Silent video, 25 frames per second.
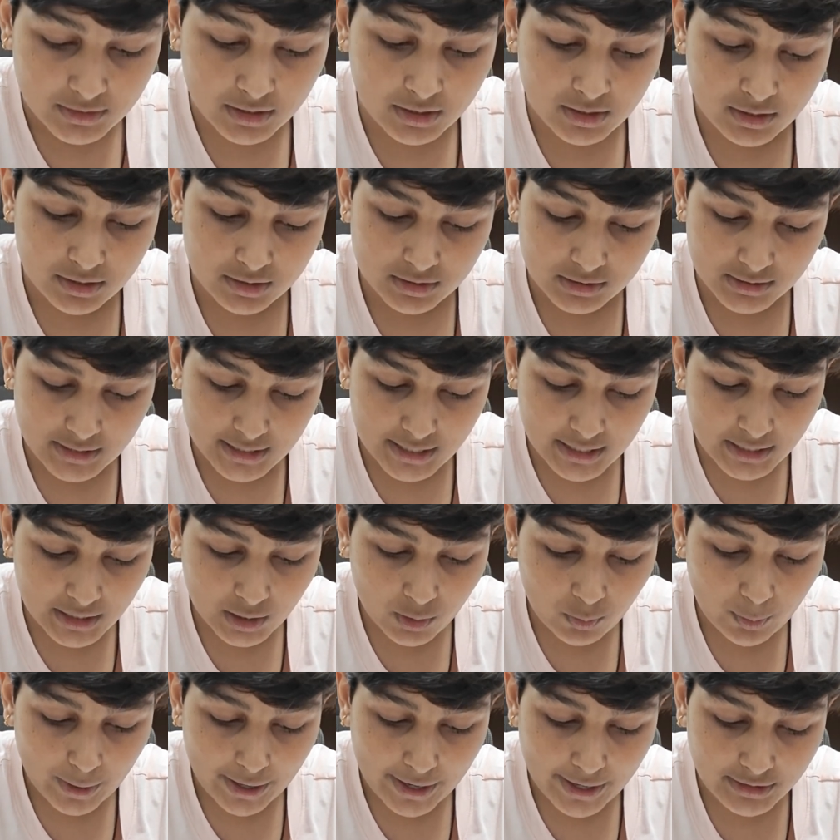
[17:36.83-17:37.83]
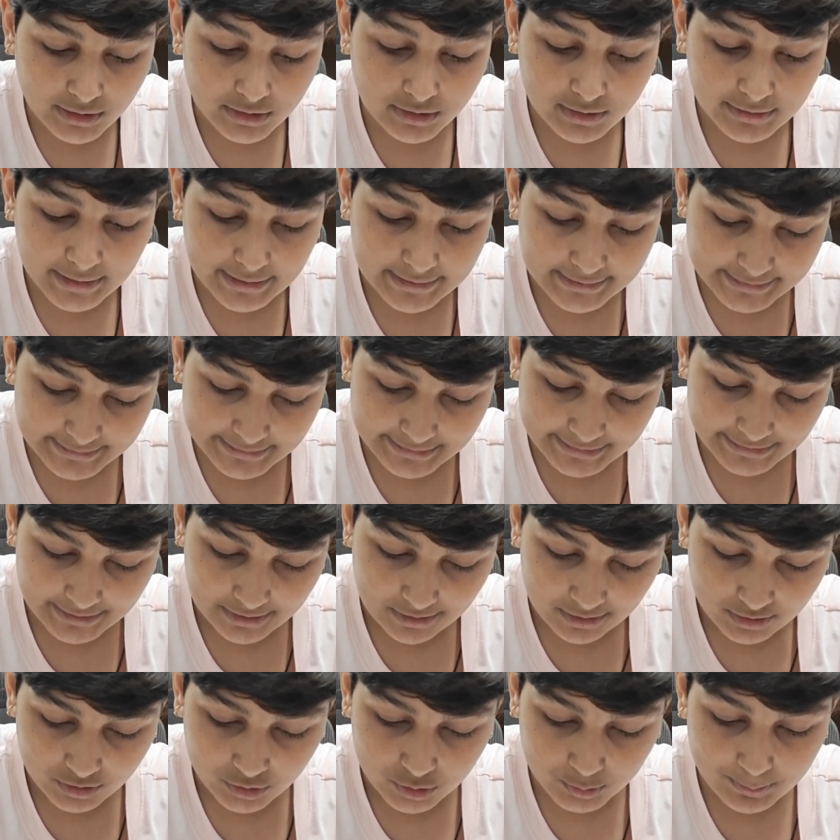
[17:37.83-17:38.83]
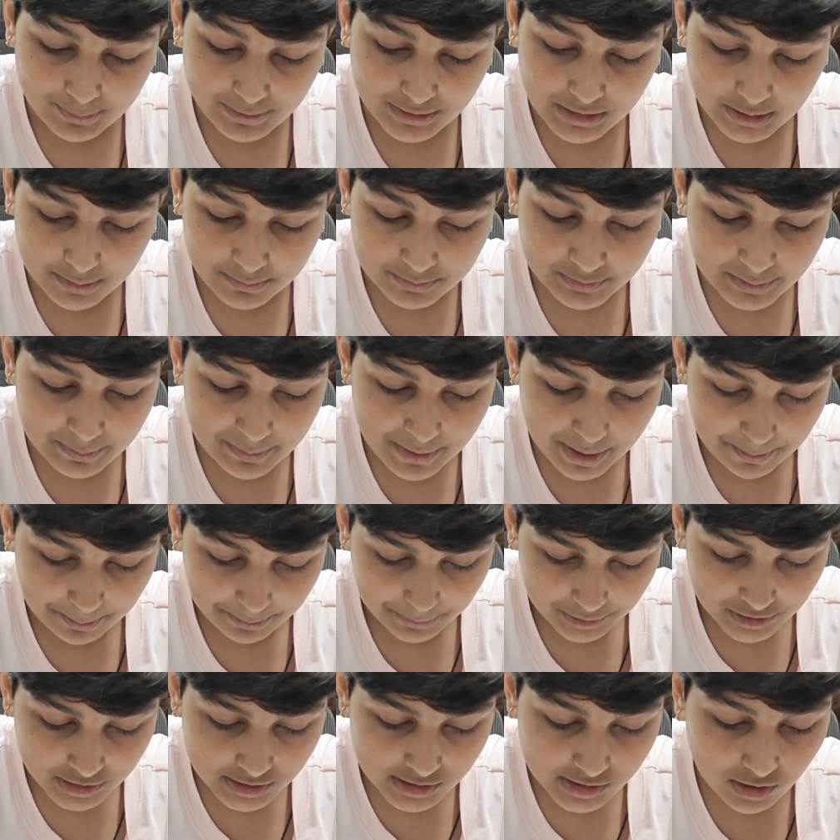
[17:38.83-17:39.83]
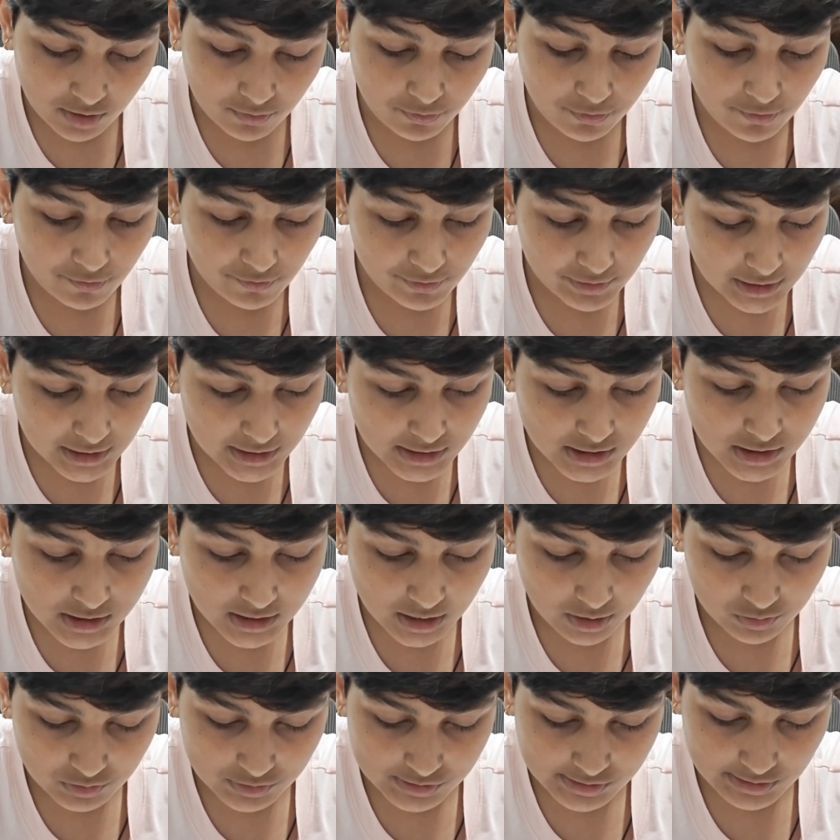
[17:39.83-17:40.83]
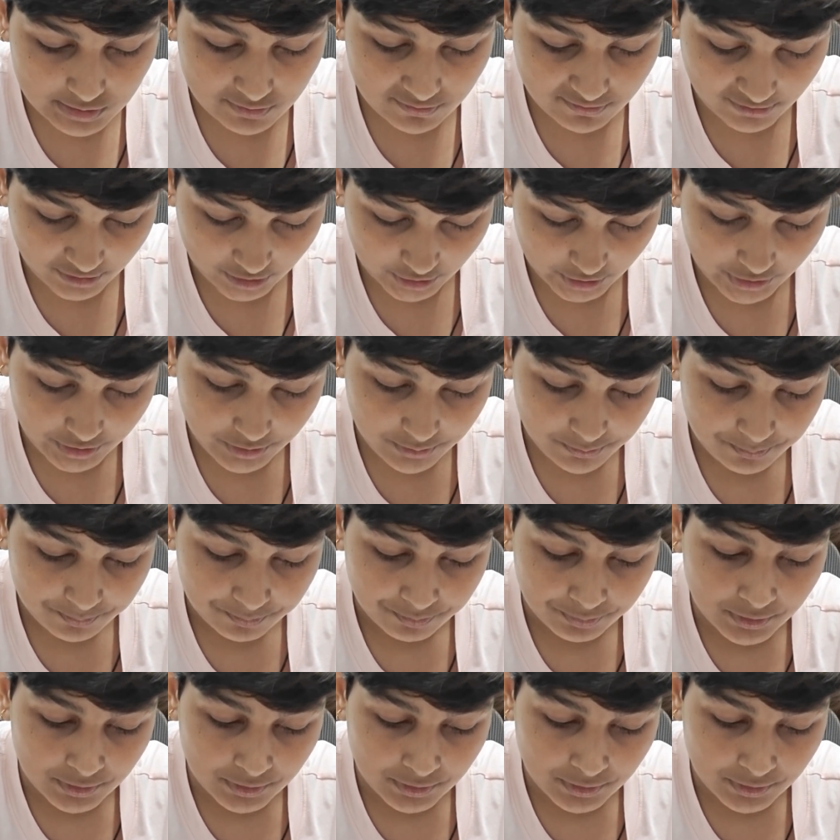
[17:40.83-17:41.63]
they required criteria to become the members of a village council were